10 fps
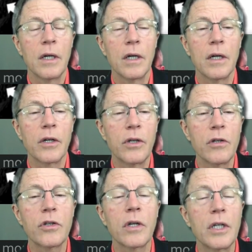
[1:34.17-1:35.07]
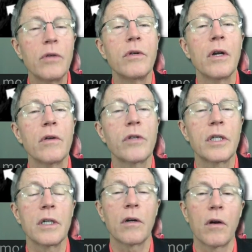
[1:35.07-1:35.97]
Uh, usually you don't
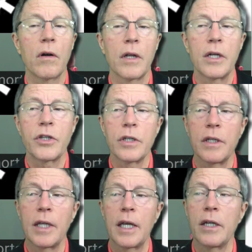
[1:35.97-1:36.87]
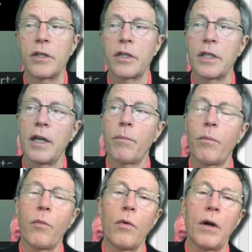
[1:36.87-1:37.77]
see a correlation, and that is a
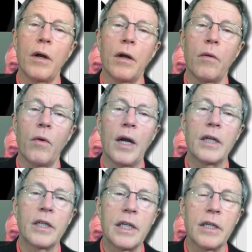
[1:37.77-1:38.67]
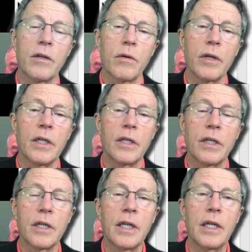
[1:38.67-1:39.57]
stepwise
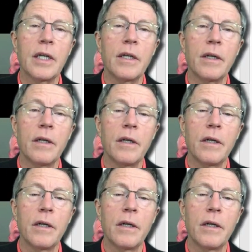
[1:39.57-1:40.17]
increase in